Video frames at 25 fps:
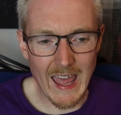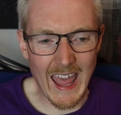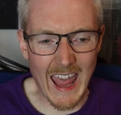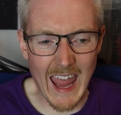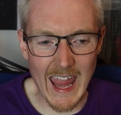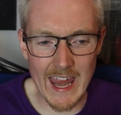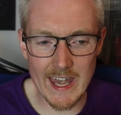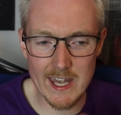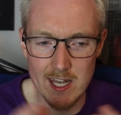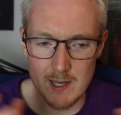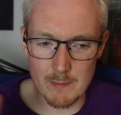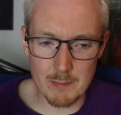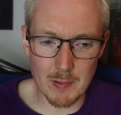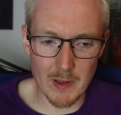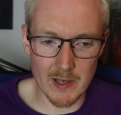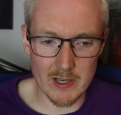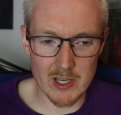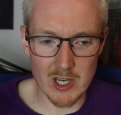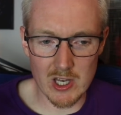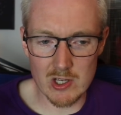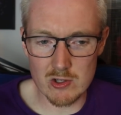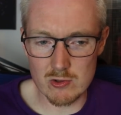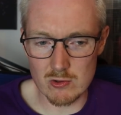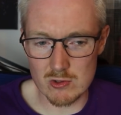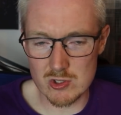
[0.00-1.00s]
Any Blood
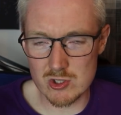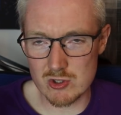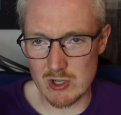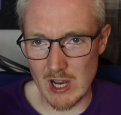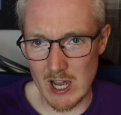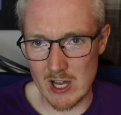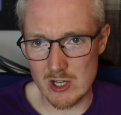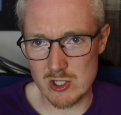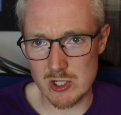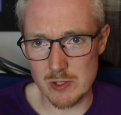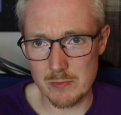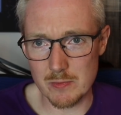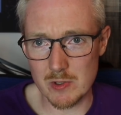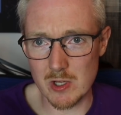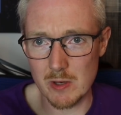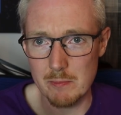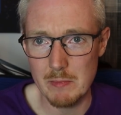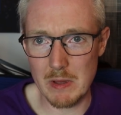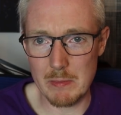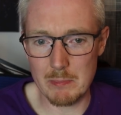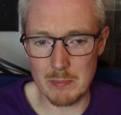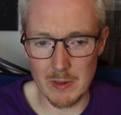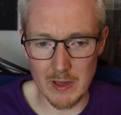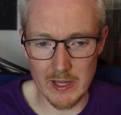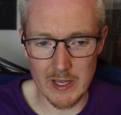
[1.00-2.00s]
Angel stratagem can
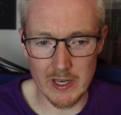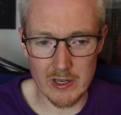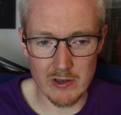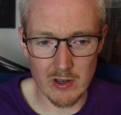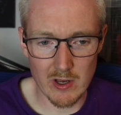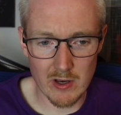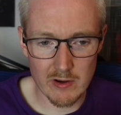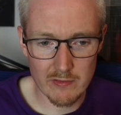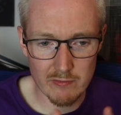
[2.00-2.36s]
be played